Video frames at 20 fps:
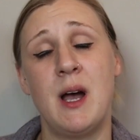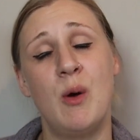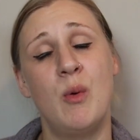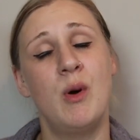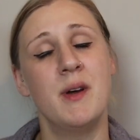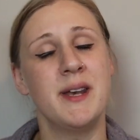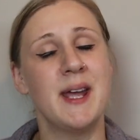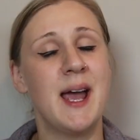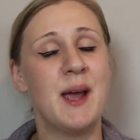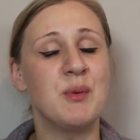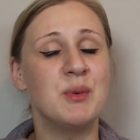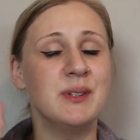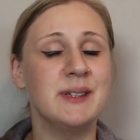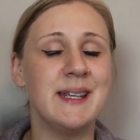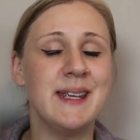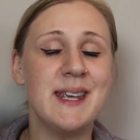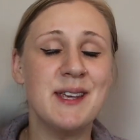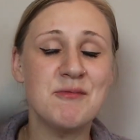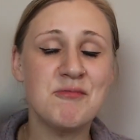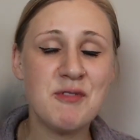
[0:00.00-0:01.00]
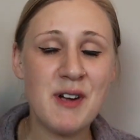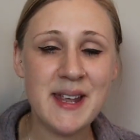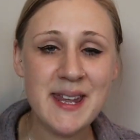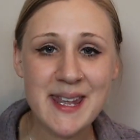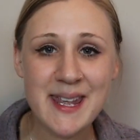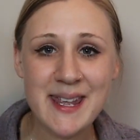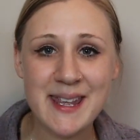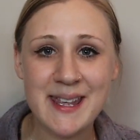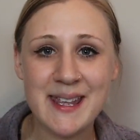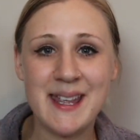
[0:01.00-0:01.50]
part one, I will link it
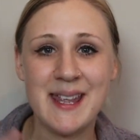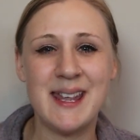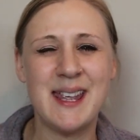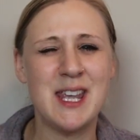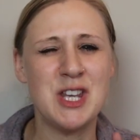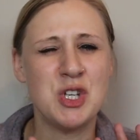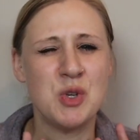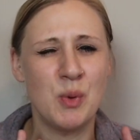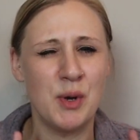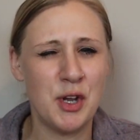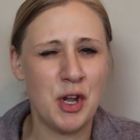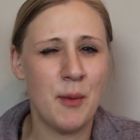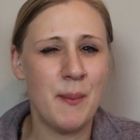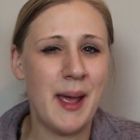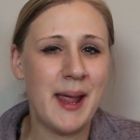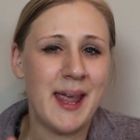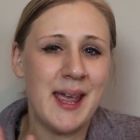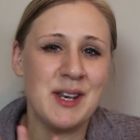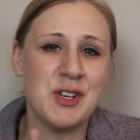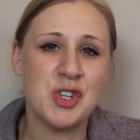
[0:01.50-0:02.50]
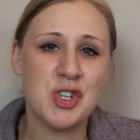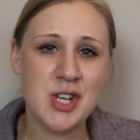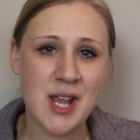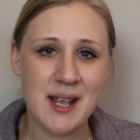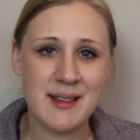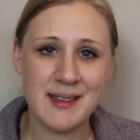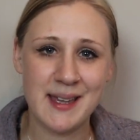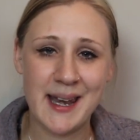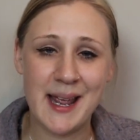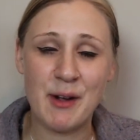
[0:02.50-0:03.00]
right here in case you want to go back and
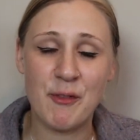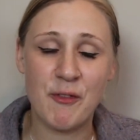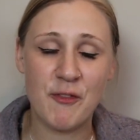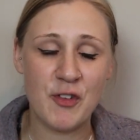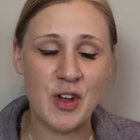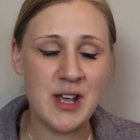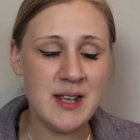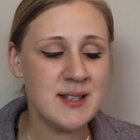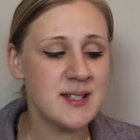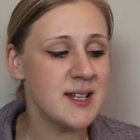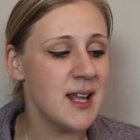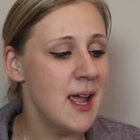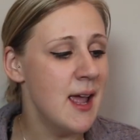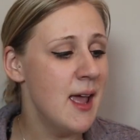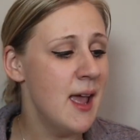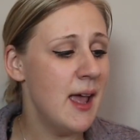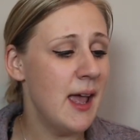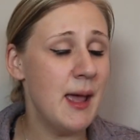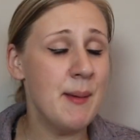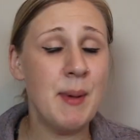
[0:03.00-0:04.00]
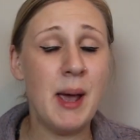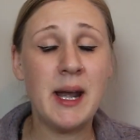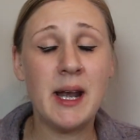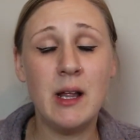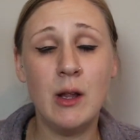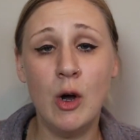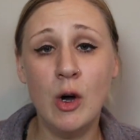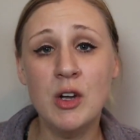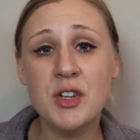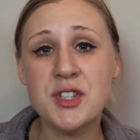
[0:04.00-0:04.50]
check that out first. Um, and
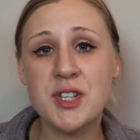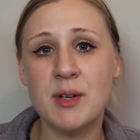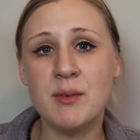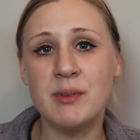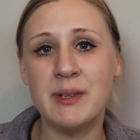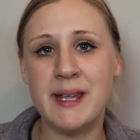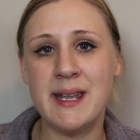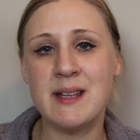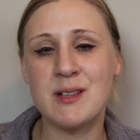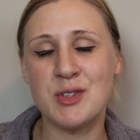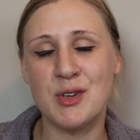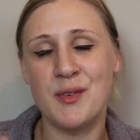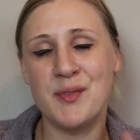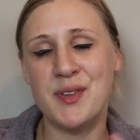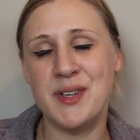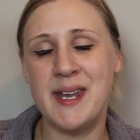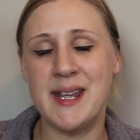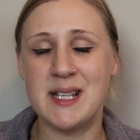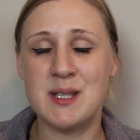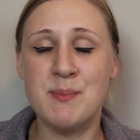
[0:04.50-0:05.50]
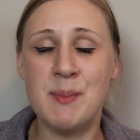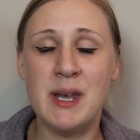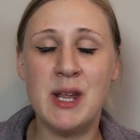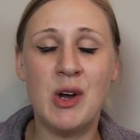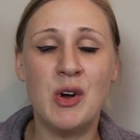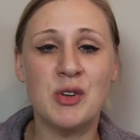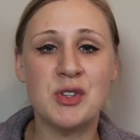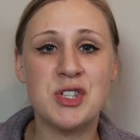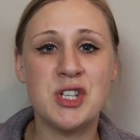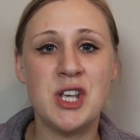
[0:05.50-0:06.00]
I'll also link sort of the next
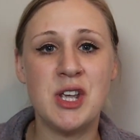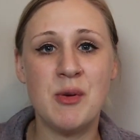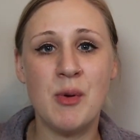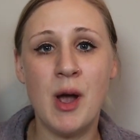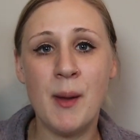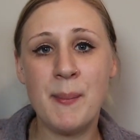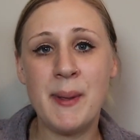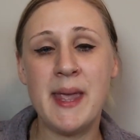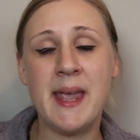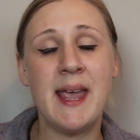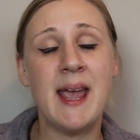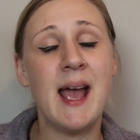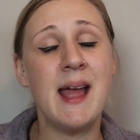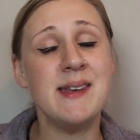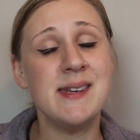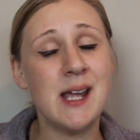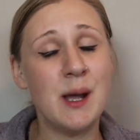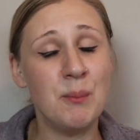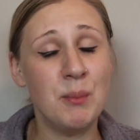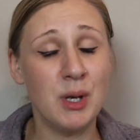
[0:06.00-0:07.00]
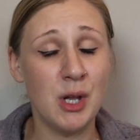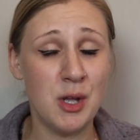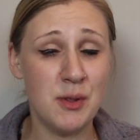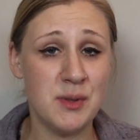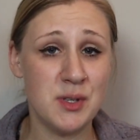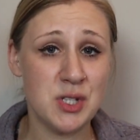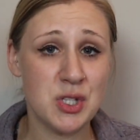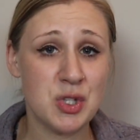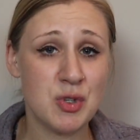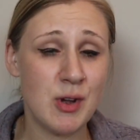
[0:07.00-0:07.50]
minute or two up here and down below in
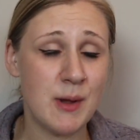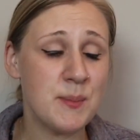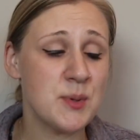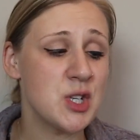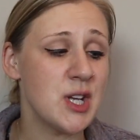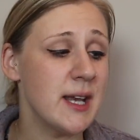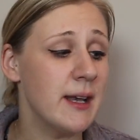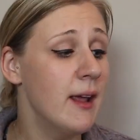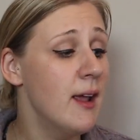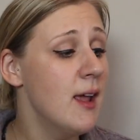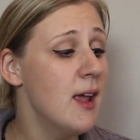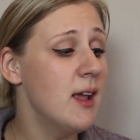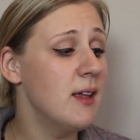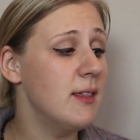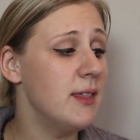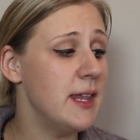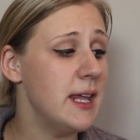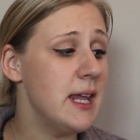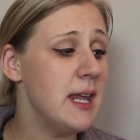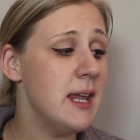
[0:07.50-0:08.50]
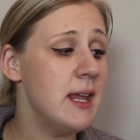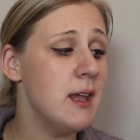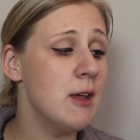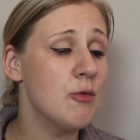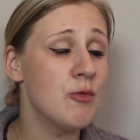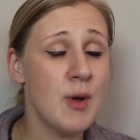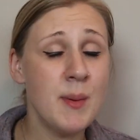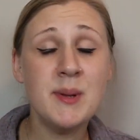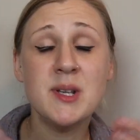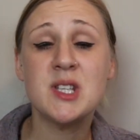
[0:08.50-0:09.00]
the description, the
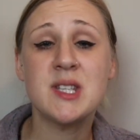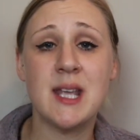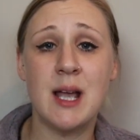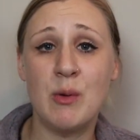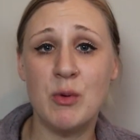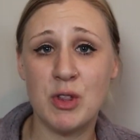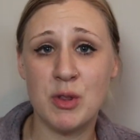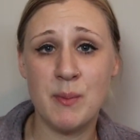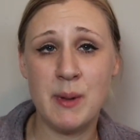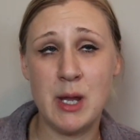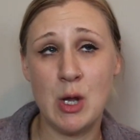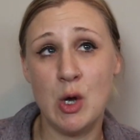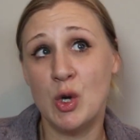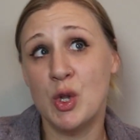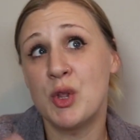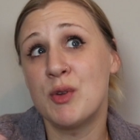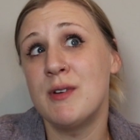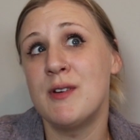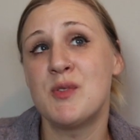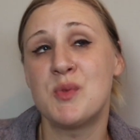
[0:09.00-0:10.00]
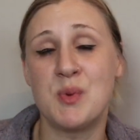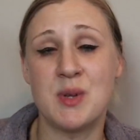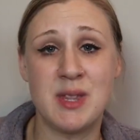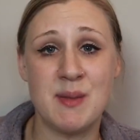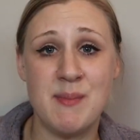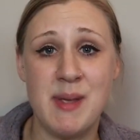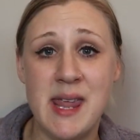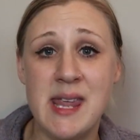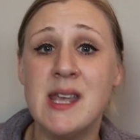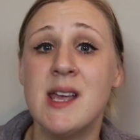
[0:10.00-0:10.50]
rummage sale with me or thrift
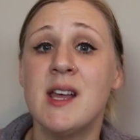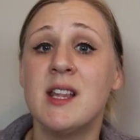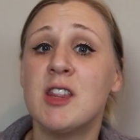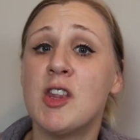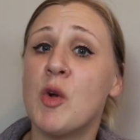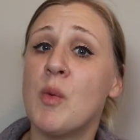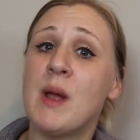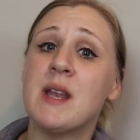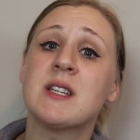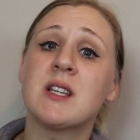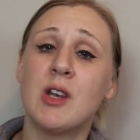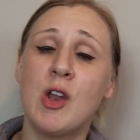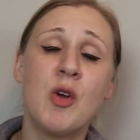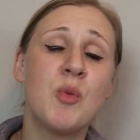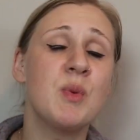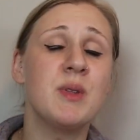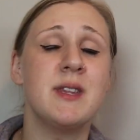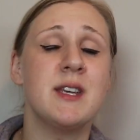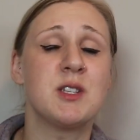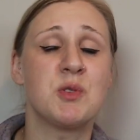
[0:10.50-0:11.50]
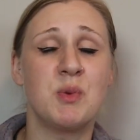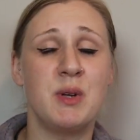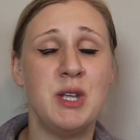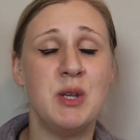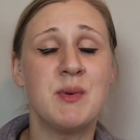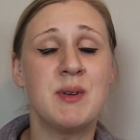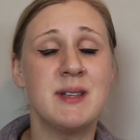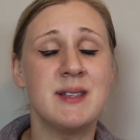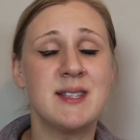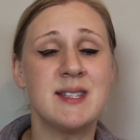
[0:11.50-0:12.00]
with me that went along with this where
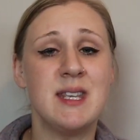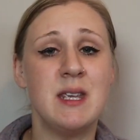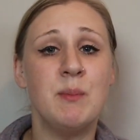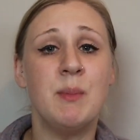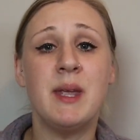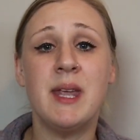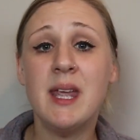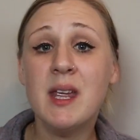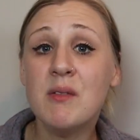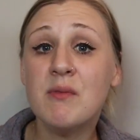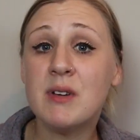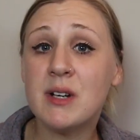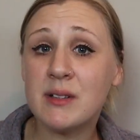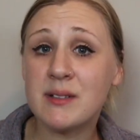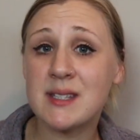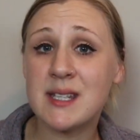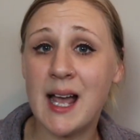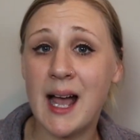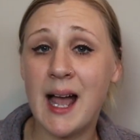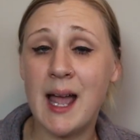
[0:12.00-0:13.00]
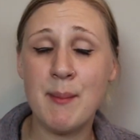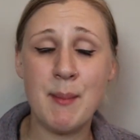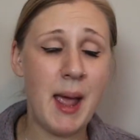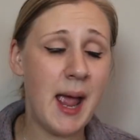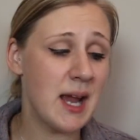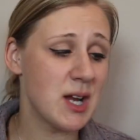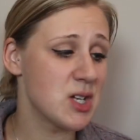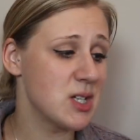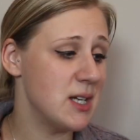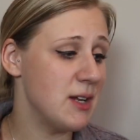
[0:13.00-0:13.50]
you can see me in real time
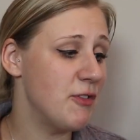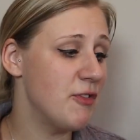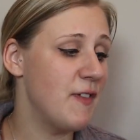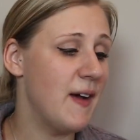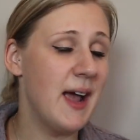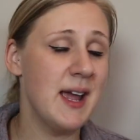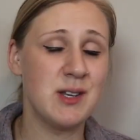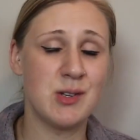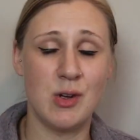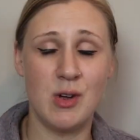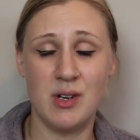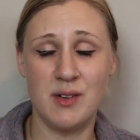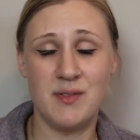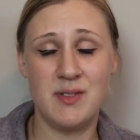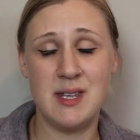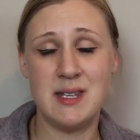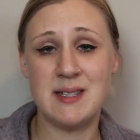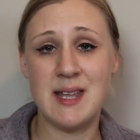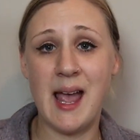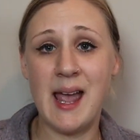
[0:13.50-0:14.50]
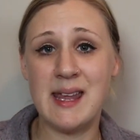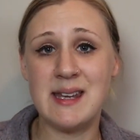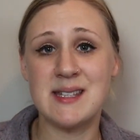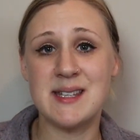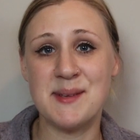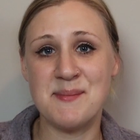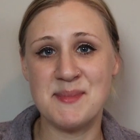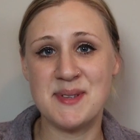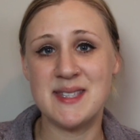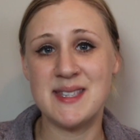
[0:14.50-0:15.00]
actually find all of these
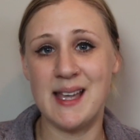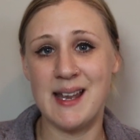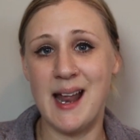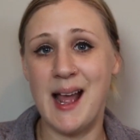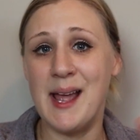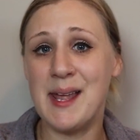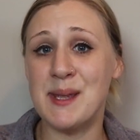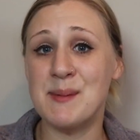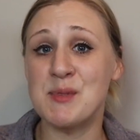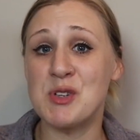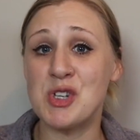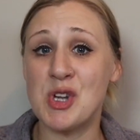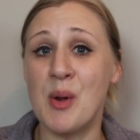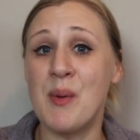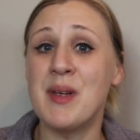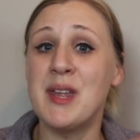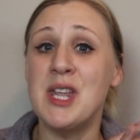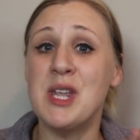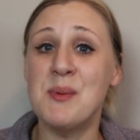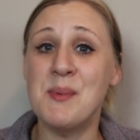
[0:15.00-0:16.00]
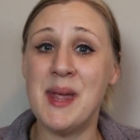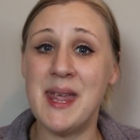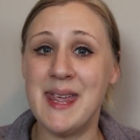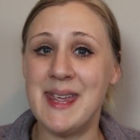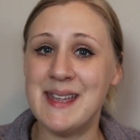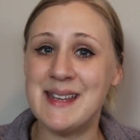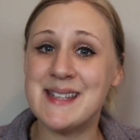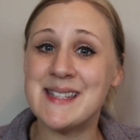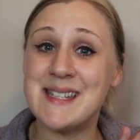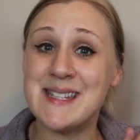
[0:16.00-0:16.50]
items that I am showing you
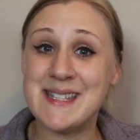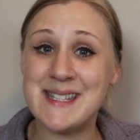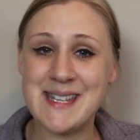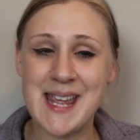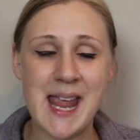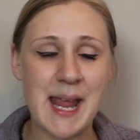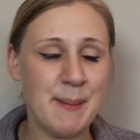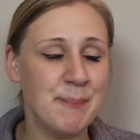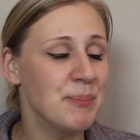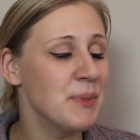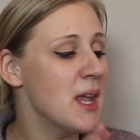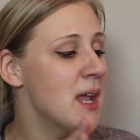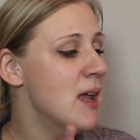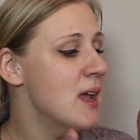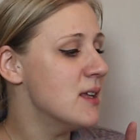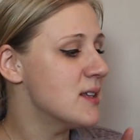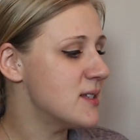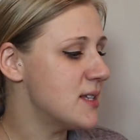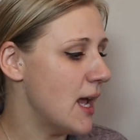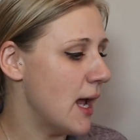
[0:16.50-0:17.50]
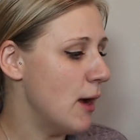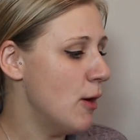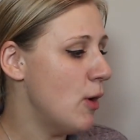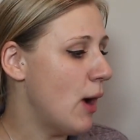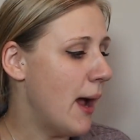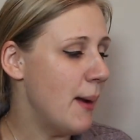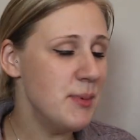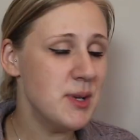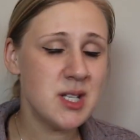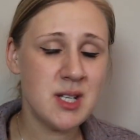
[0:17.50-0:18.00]
here today. So
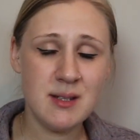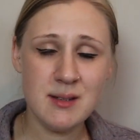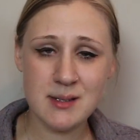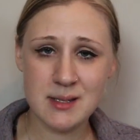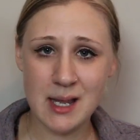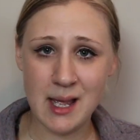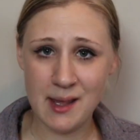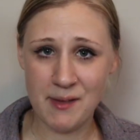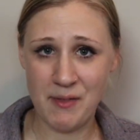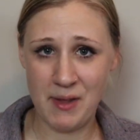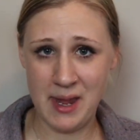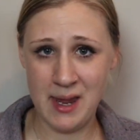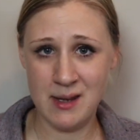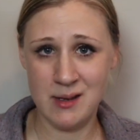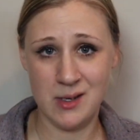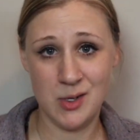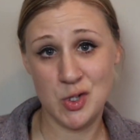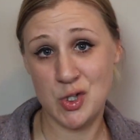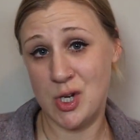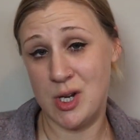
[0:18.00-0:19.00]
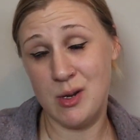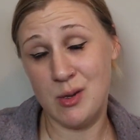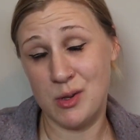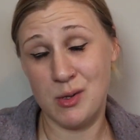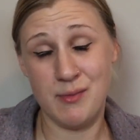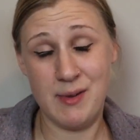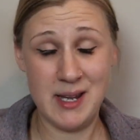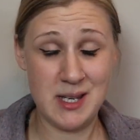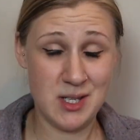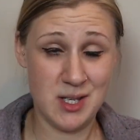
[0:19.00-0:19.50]
I'm just going to dive in and show you
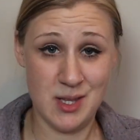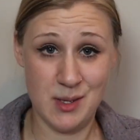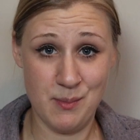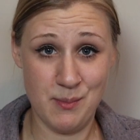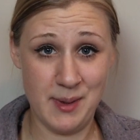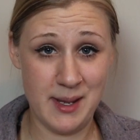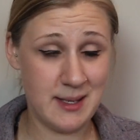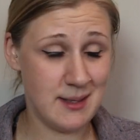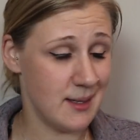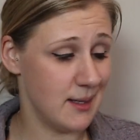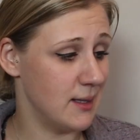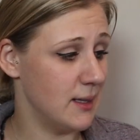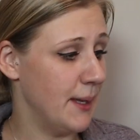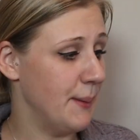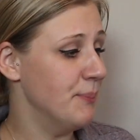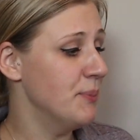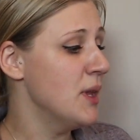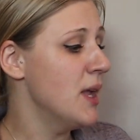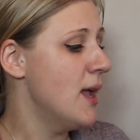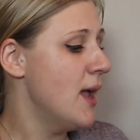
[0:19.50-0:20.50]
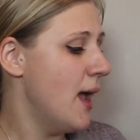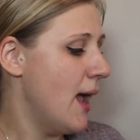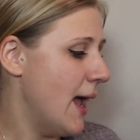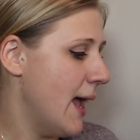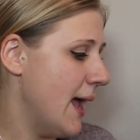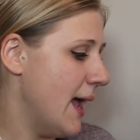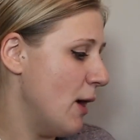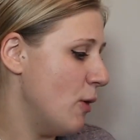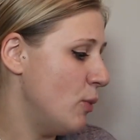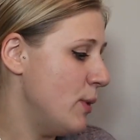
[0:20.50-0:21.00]
the rest of them basically.
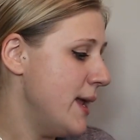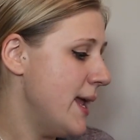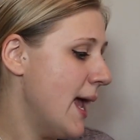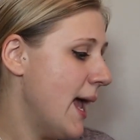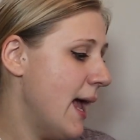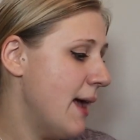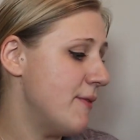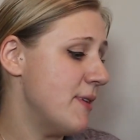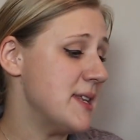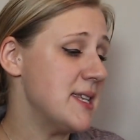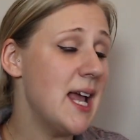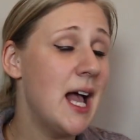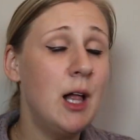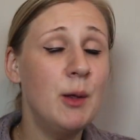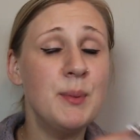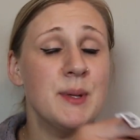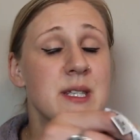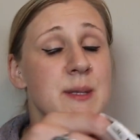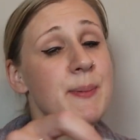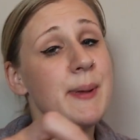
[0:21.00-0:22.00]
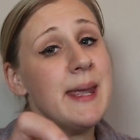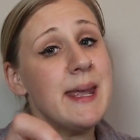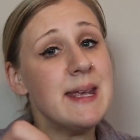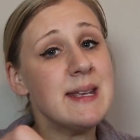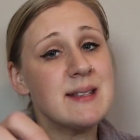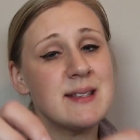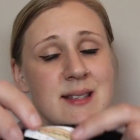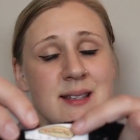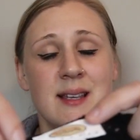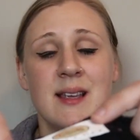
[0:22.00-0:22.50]
Uh, we have a Talbot's
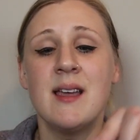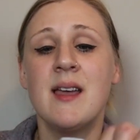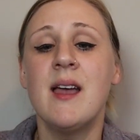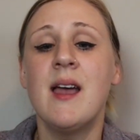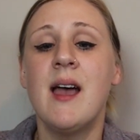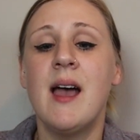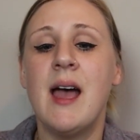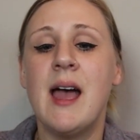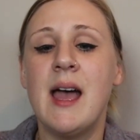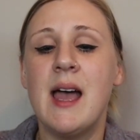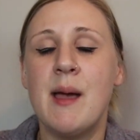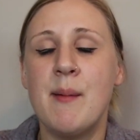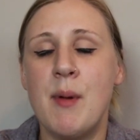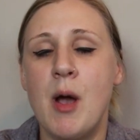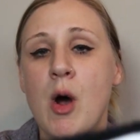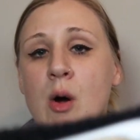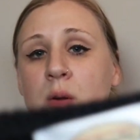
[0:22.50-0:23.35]
piece, um,